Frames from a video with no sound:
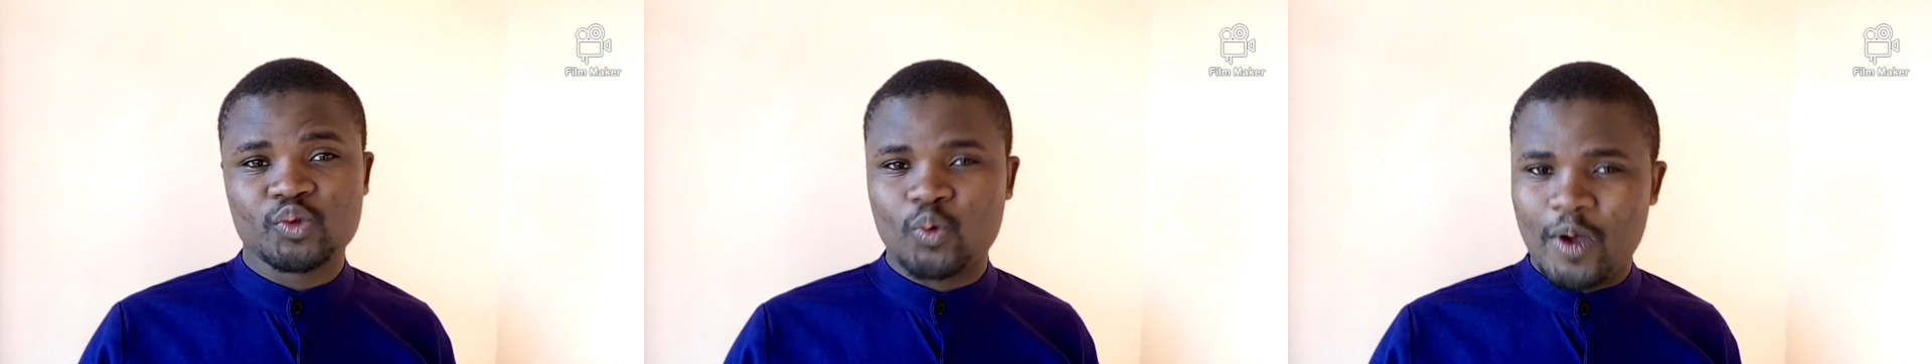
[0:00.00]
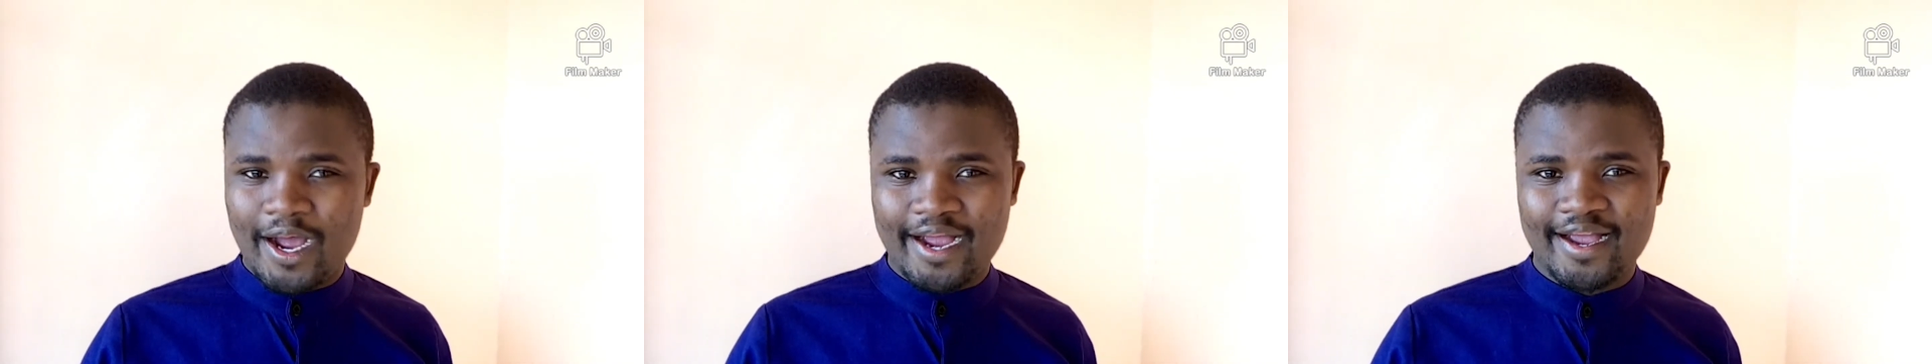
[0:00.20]

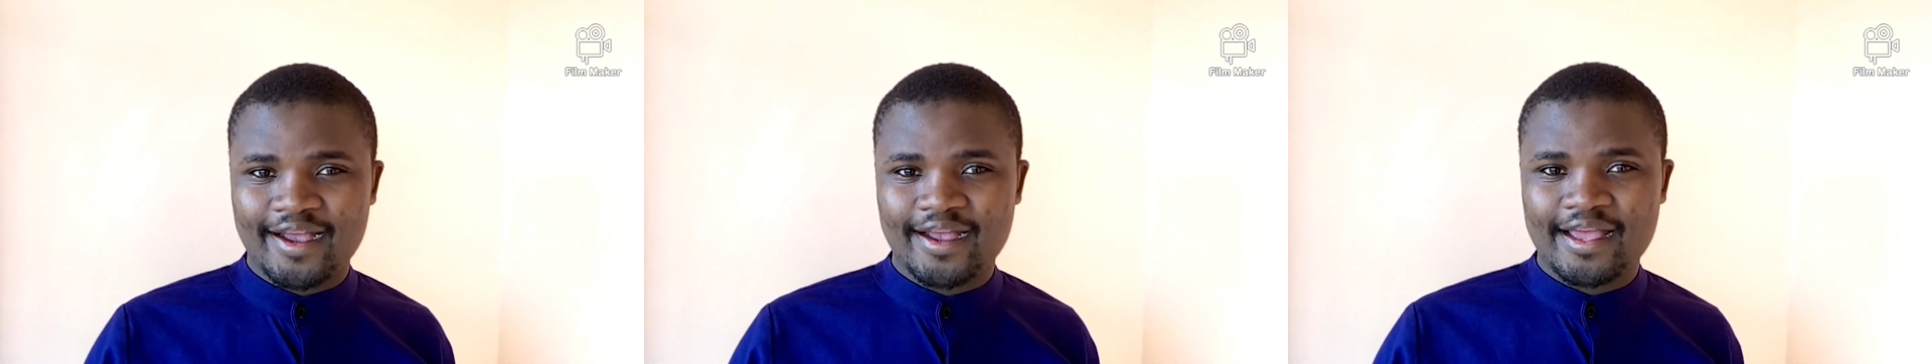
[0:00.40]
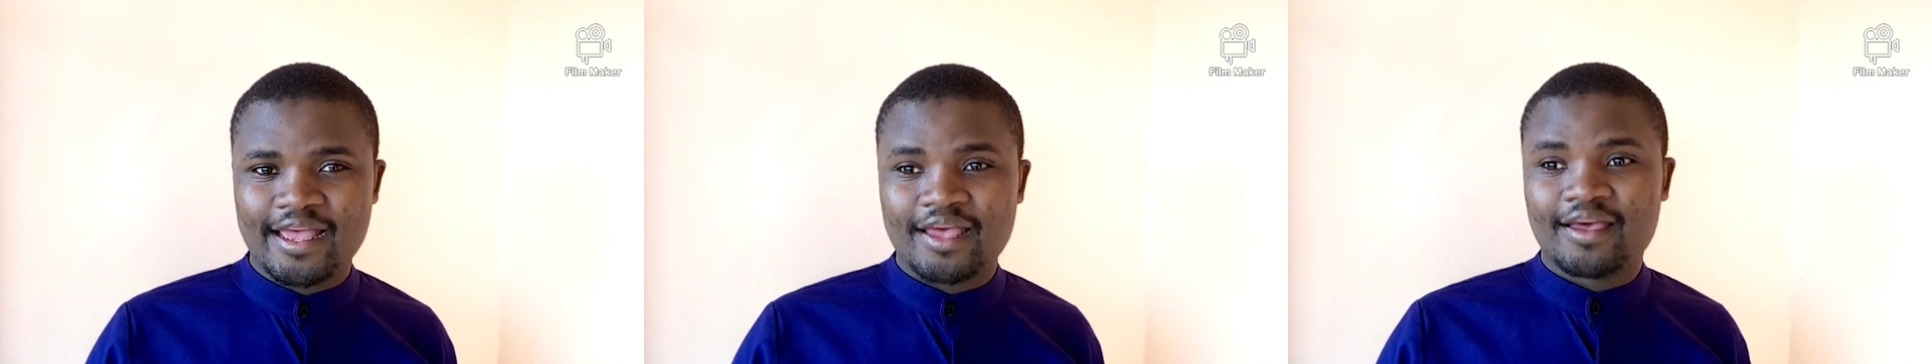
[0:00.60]
work.
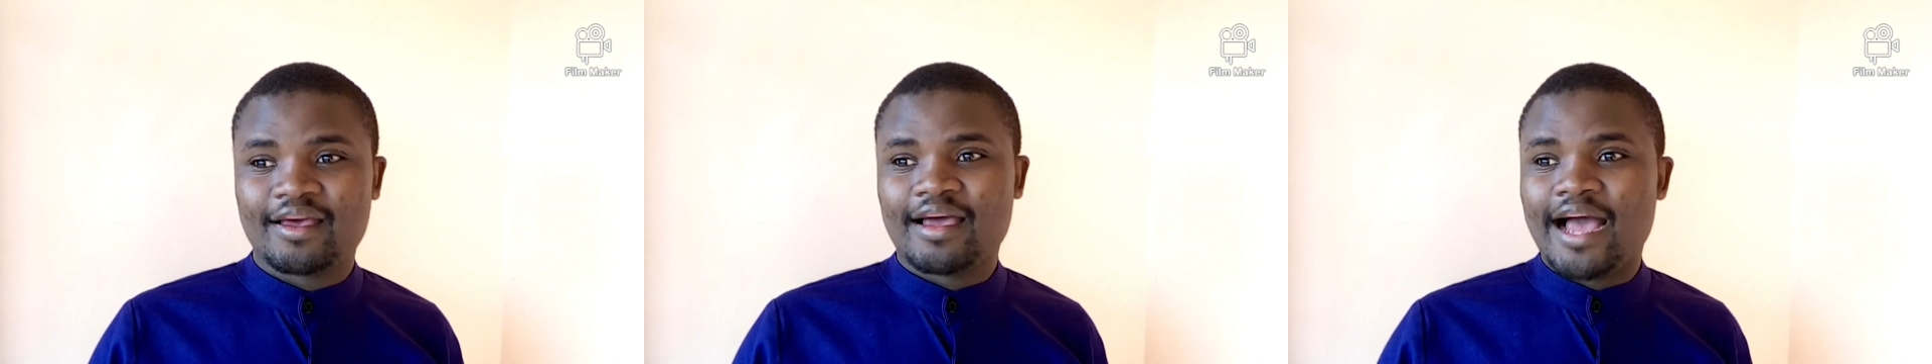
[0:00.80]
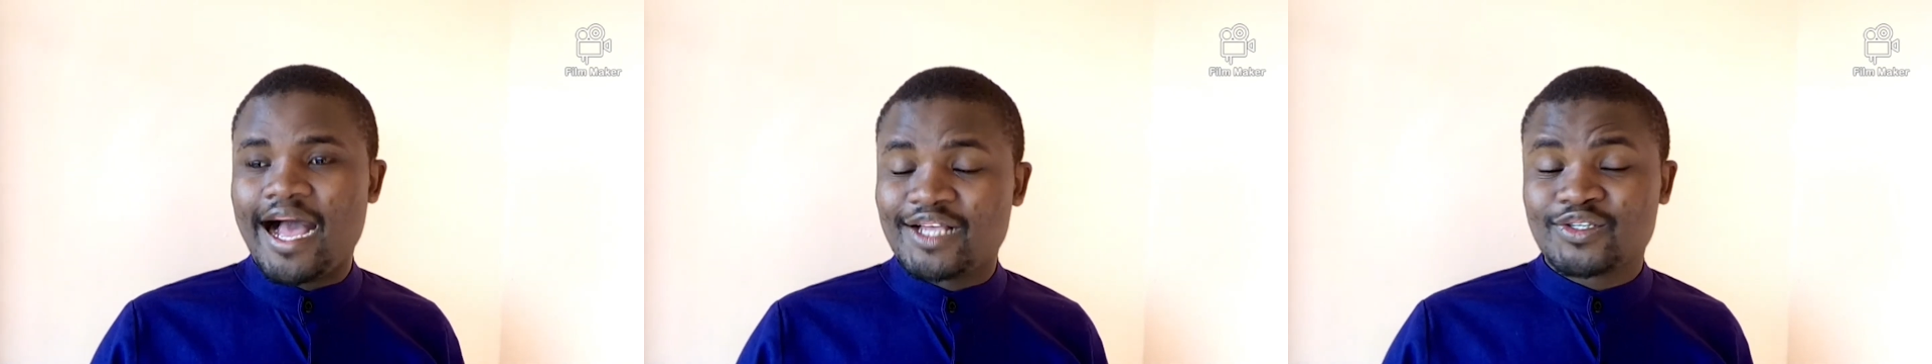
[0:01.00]

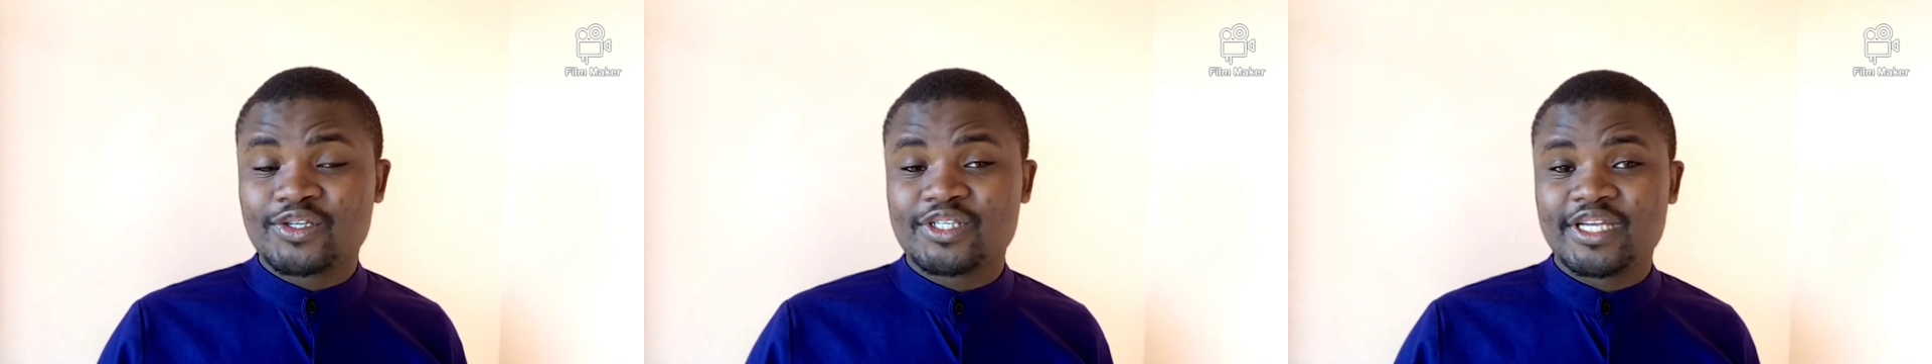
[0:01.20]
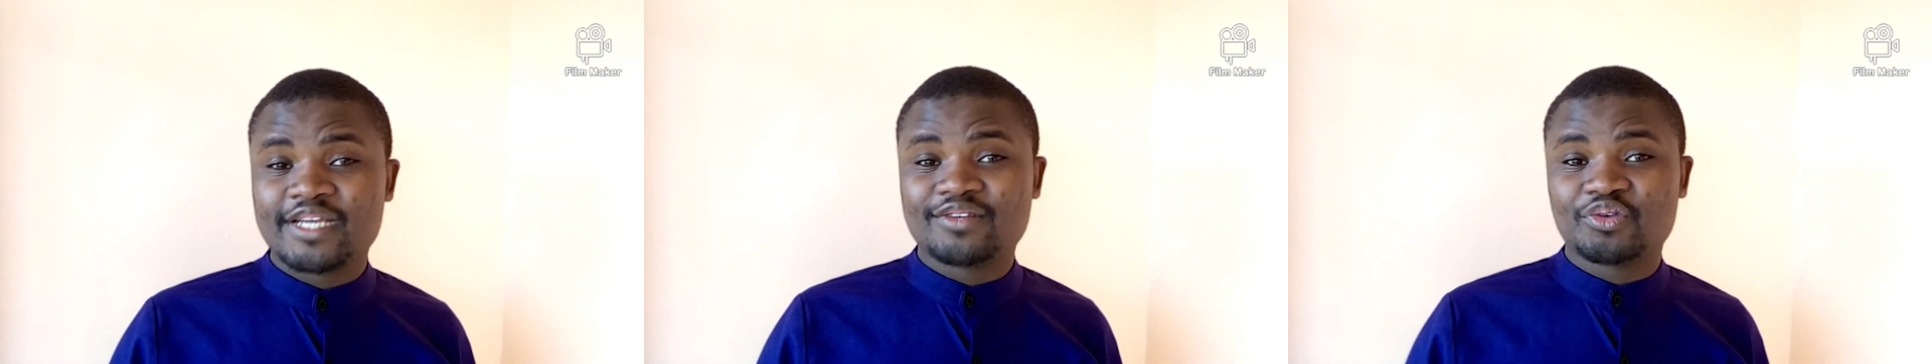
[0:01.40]

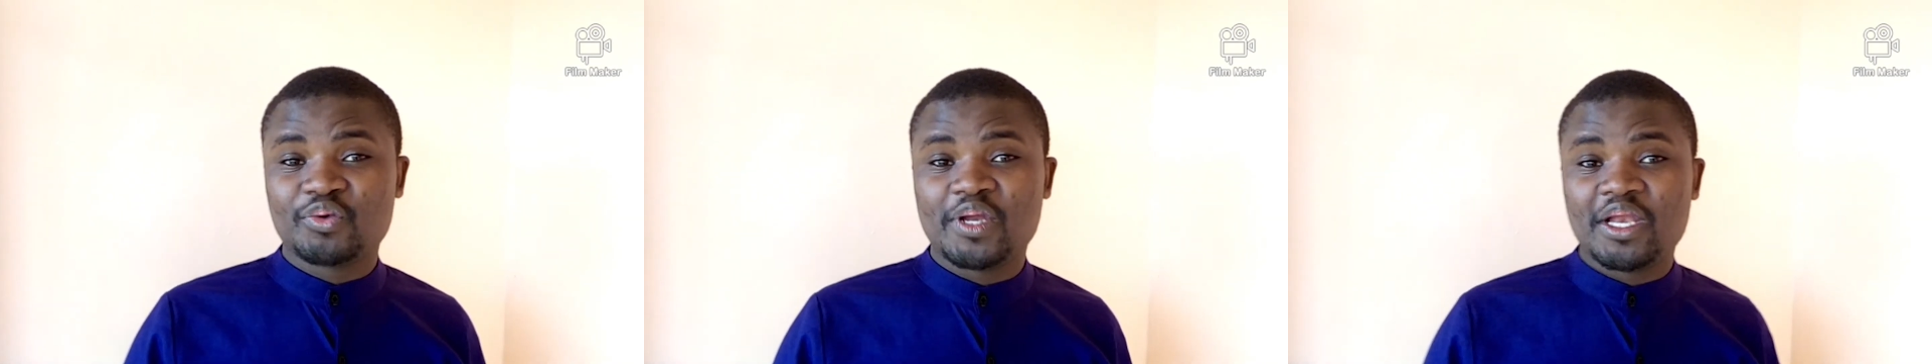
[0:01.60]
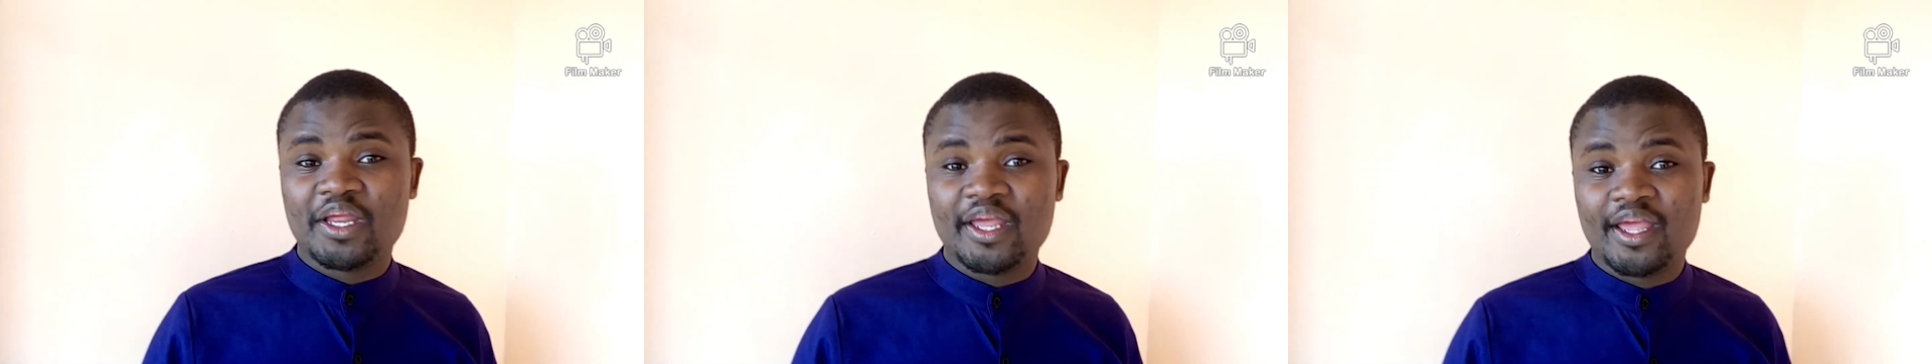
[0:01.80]
Associate
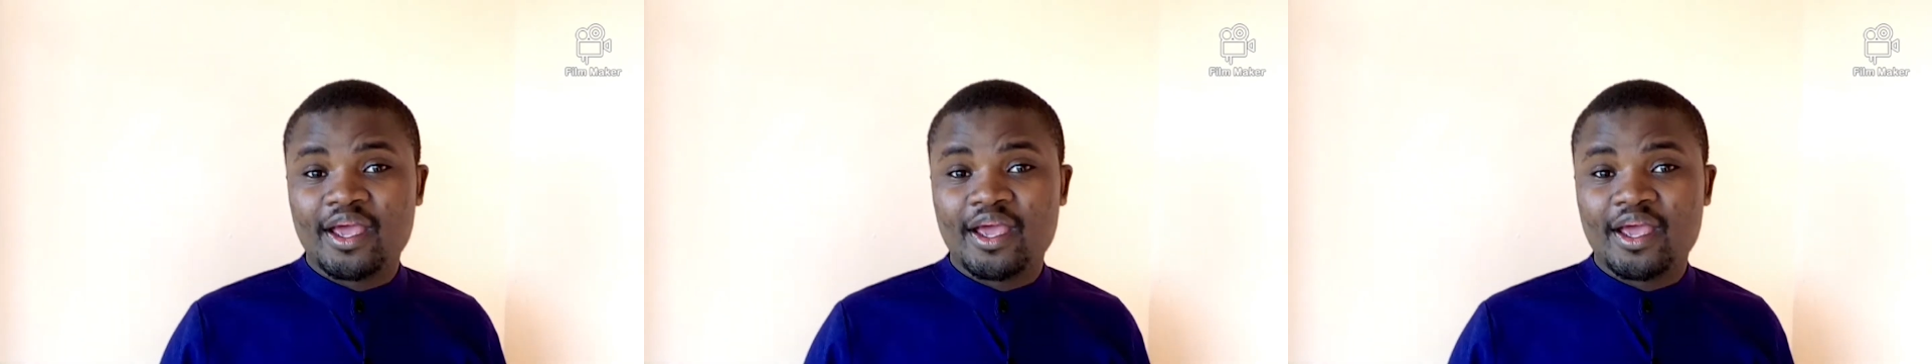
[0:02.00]
really